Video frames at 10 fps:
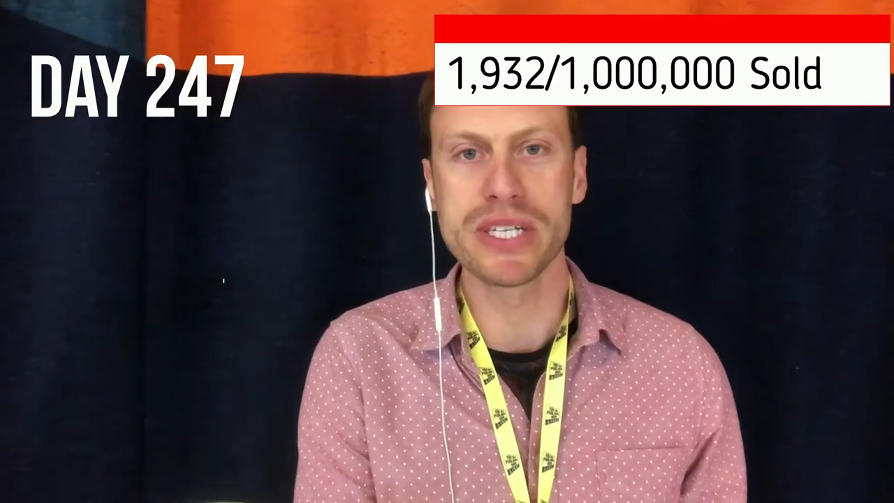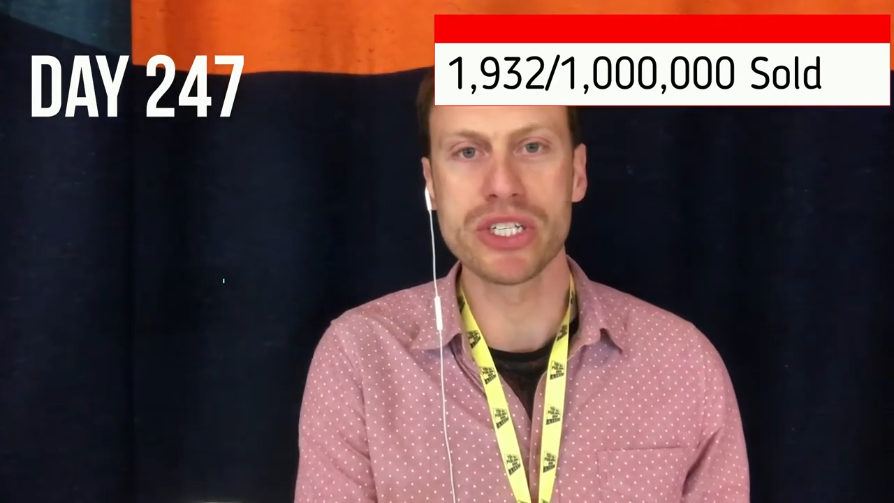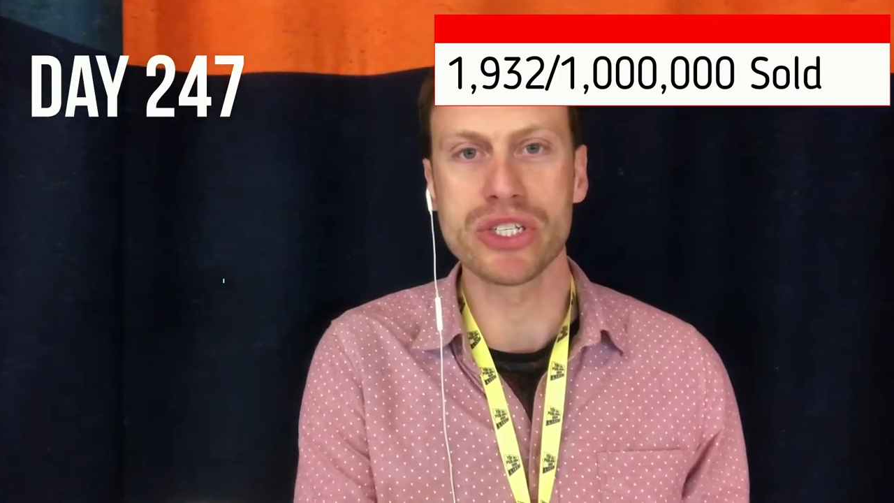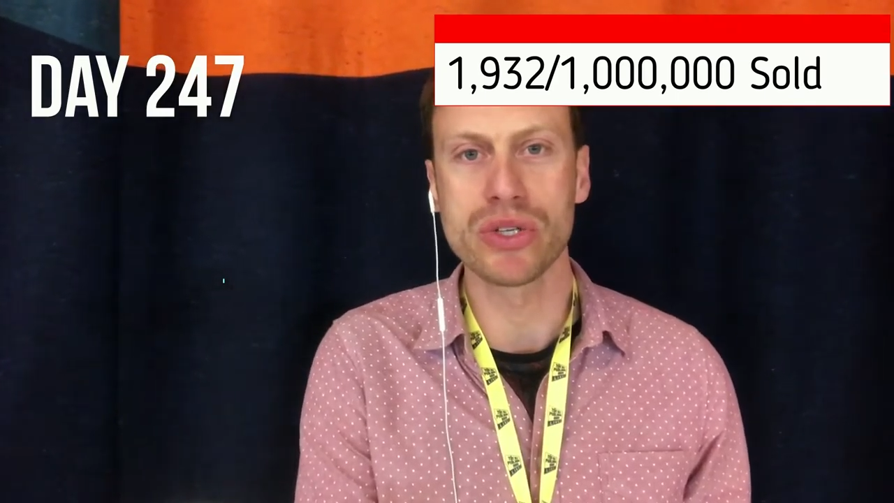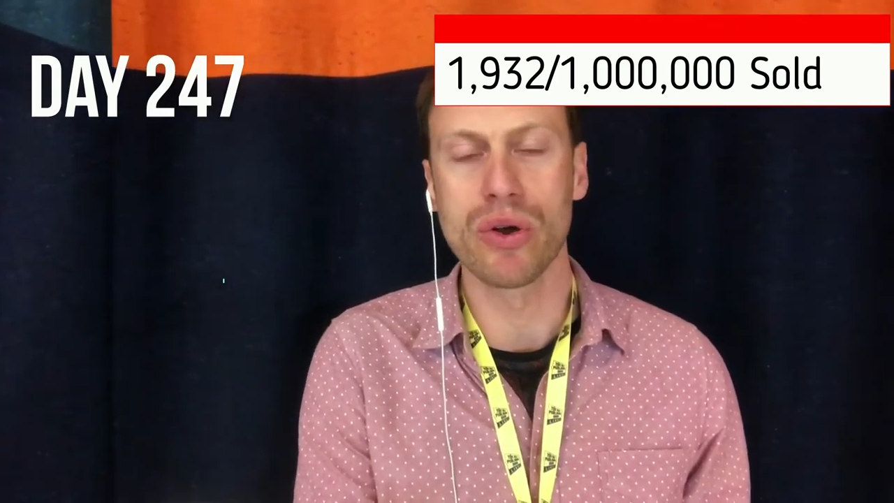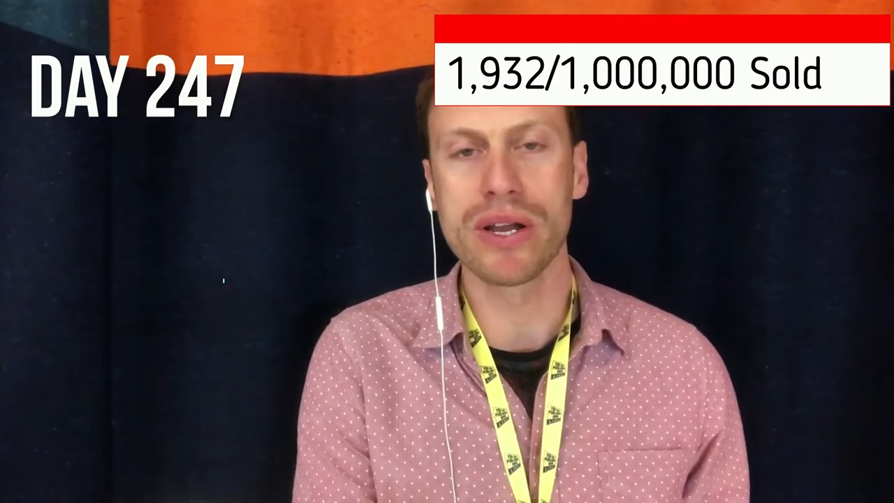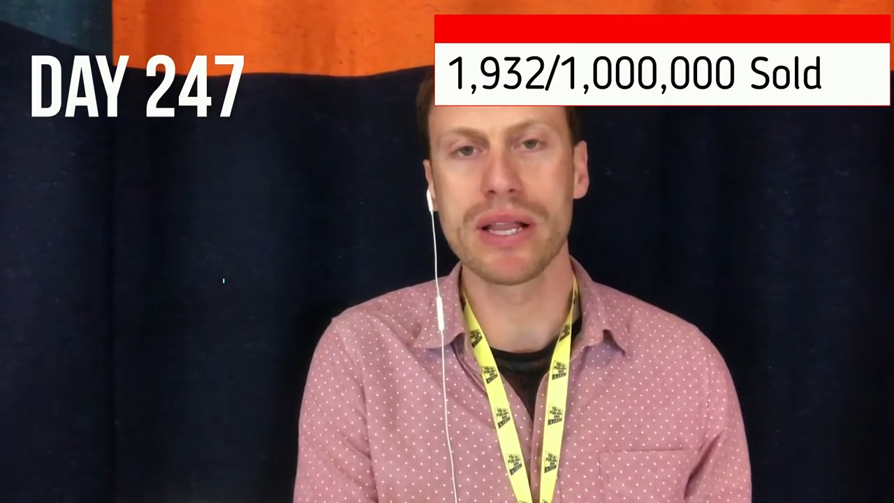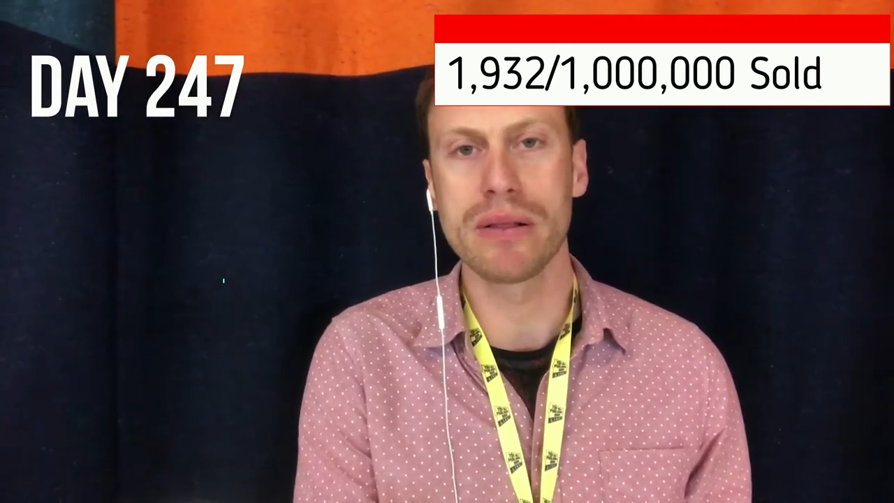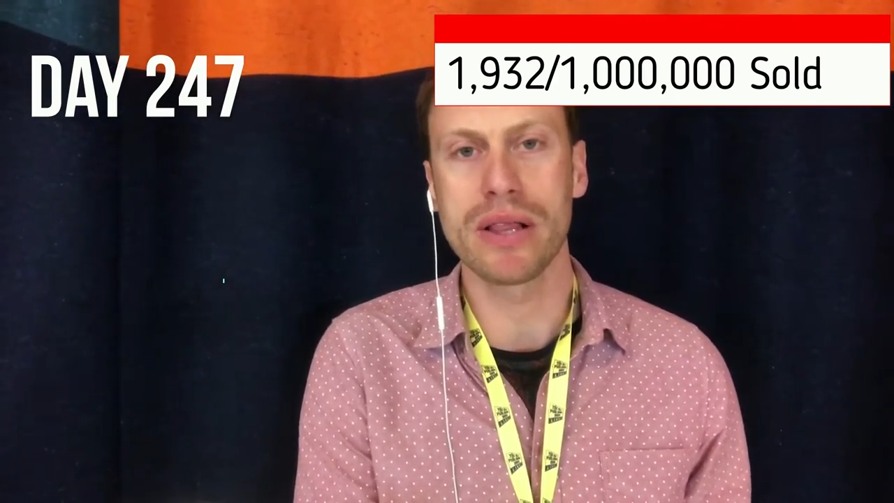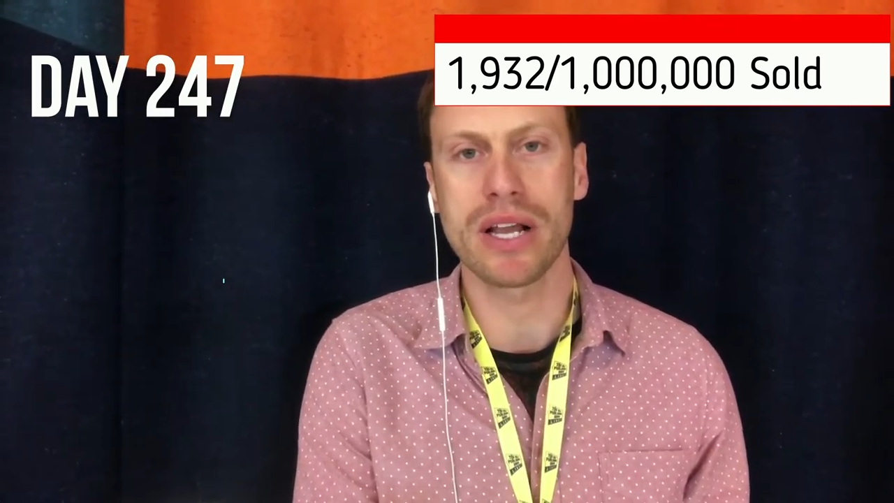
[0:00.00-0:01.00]
just saw a
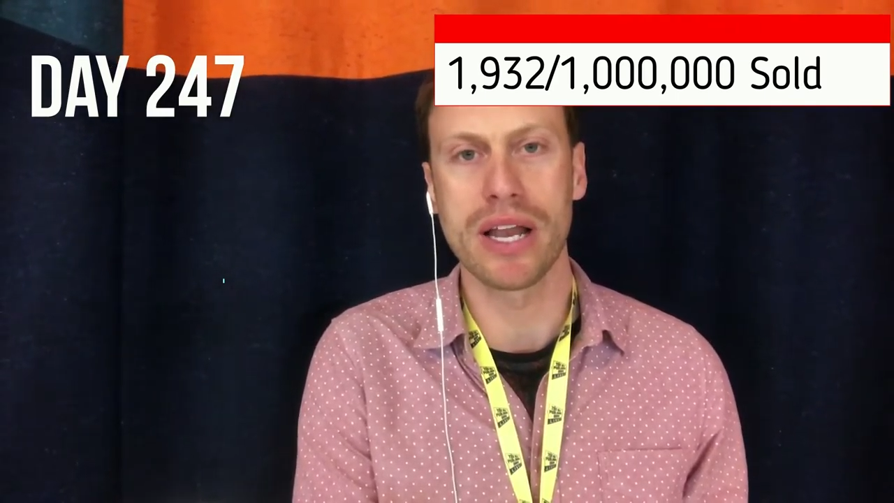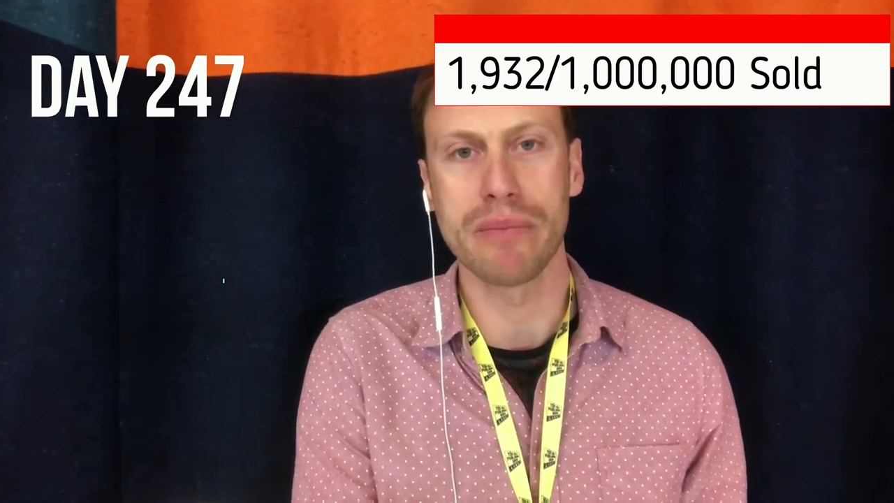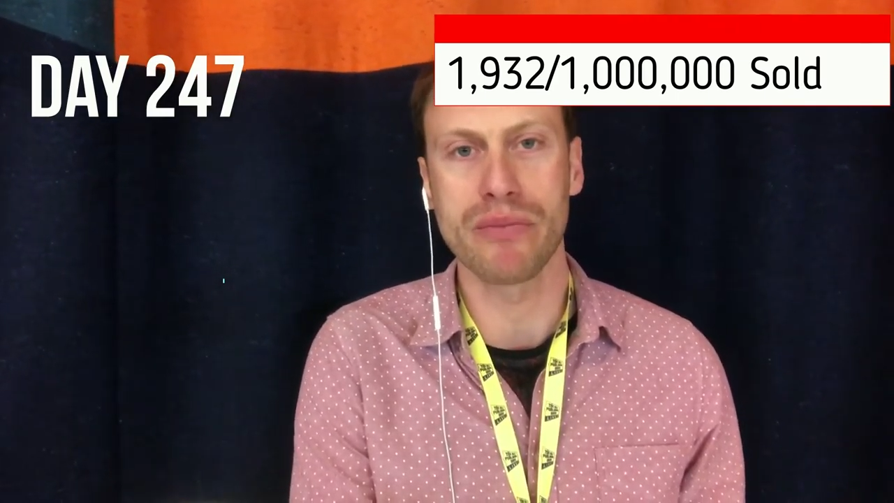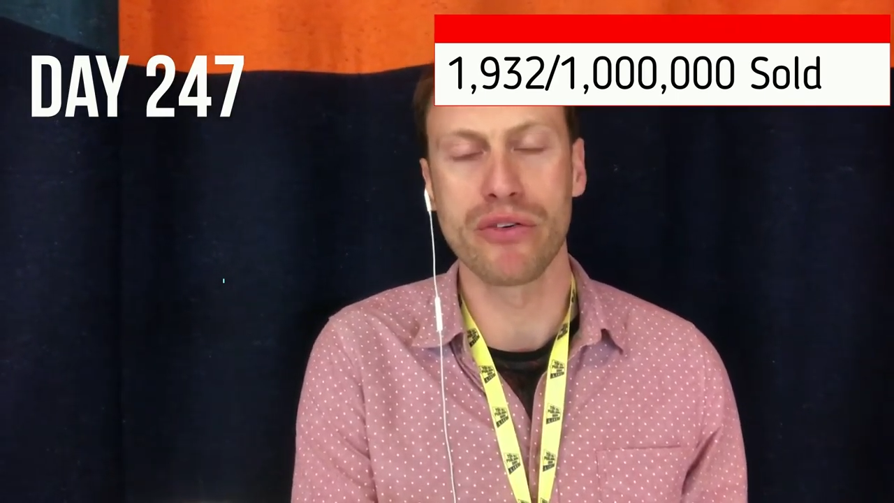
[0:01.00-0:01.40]
little clip